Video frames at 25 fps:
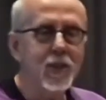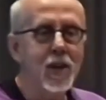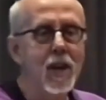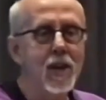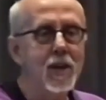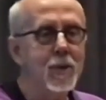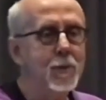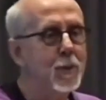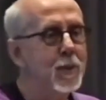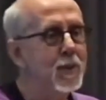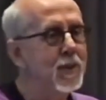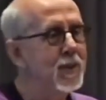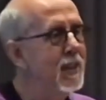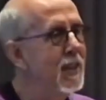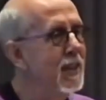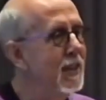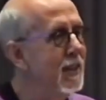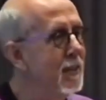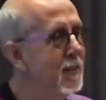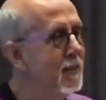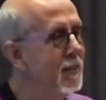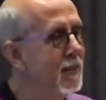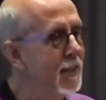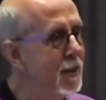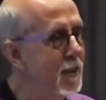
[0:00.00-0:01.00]
guys were
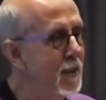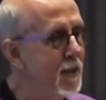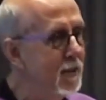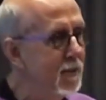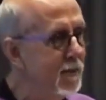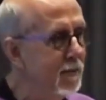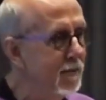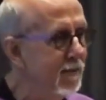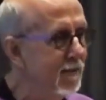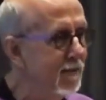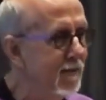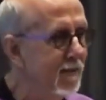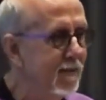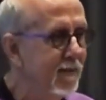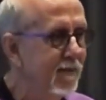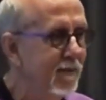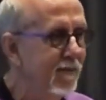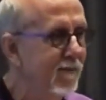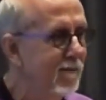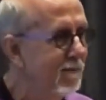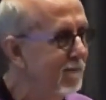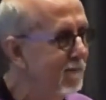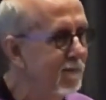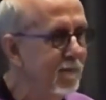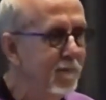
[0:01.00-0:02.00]
singing,
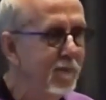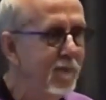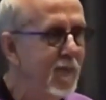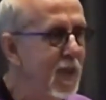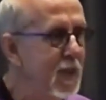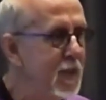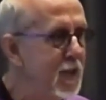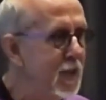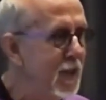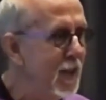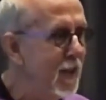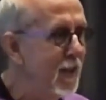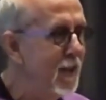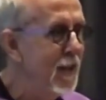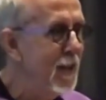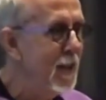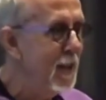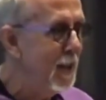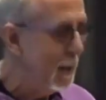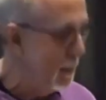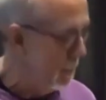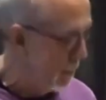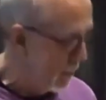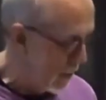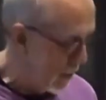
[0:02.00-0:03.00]
vegetarian
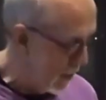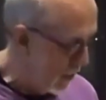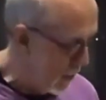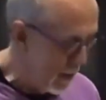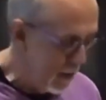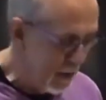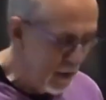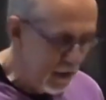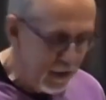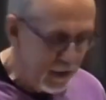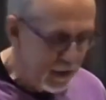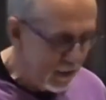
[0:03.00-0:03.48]
hymns 200